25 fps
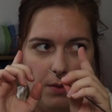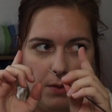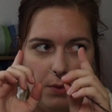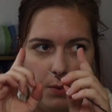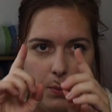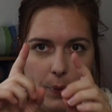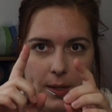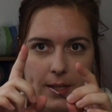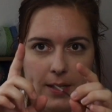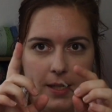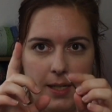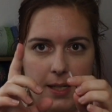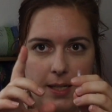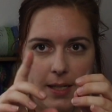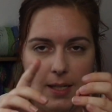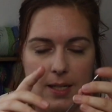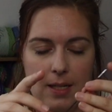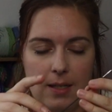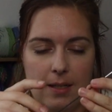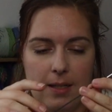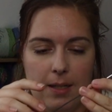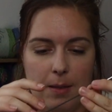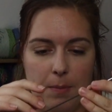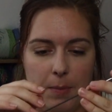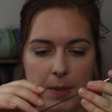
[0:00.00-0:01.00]
20
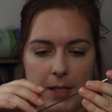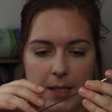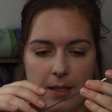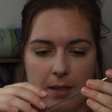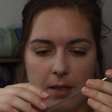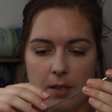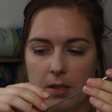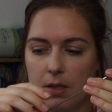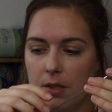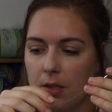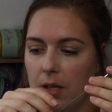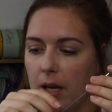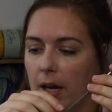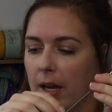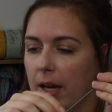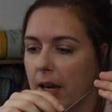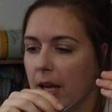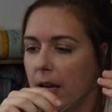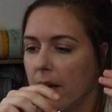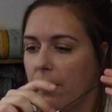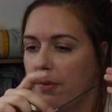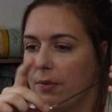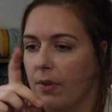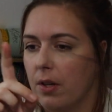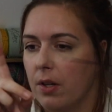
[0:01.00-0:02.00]
centimeters. I
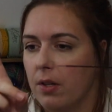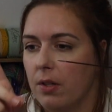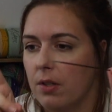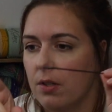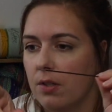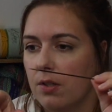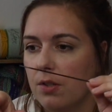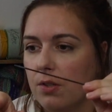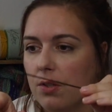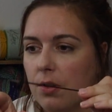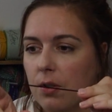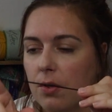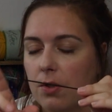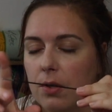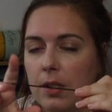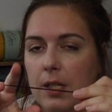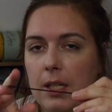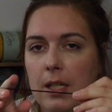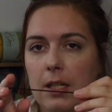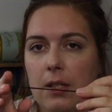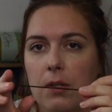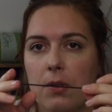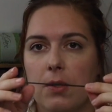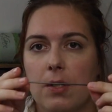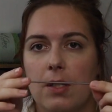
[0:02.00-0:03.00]
have other sock
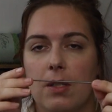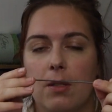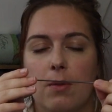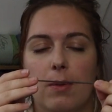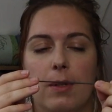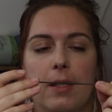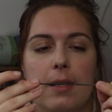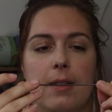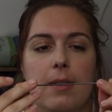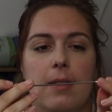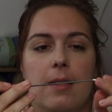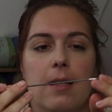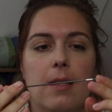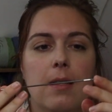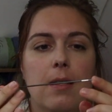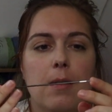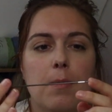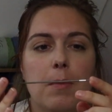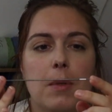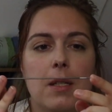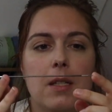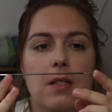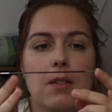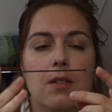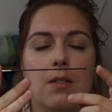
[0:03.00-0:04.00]
needles in 20
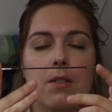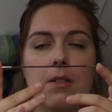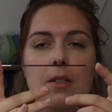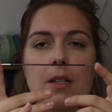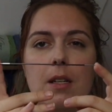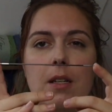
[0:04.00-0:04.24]
centimeters